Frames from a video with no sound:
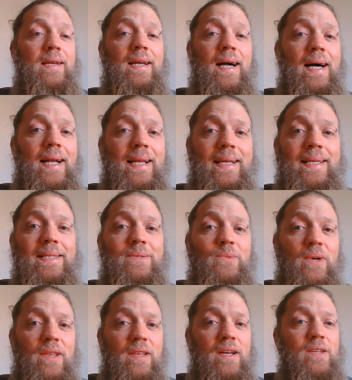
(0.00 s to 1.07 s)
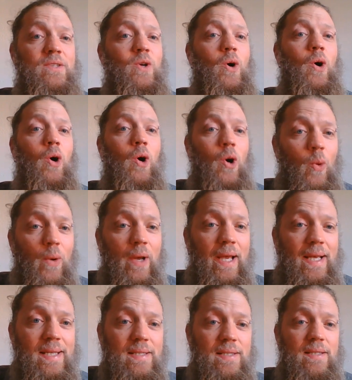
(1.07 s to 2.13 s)
God is with us
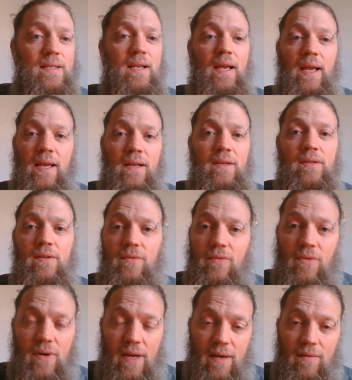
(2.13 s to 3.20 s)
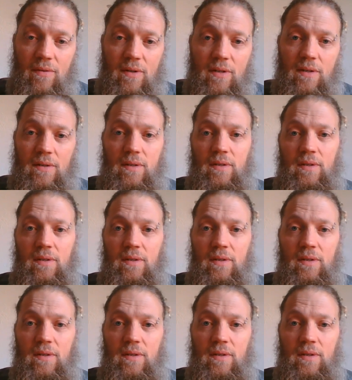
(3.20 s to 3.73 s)
always and forever.